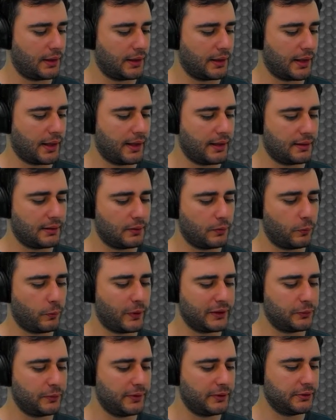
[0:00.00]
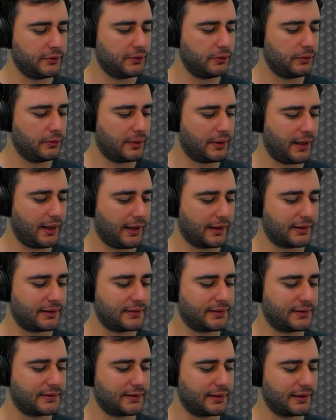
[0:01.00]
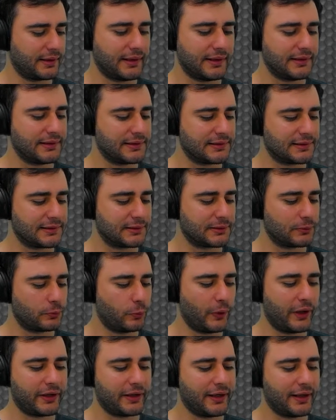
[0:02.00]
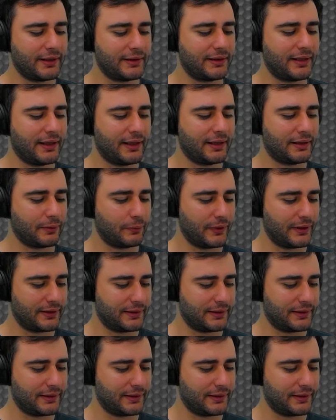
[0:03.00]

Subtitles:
And what we'll do next is we're not done with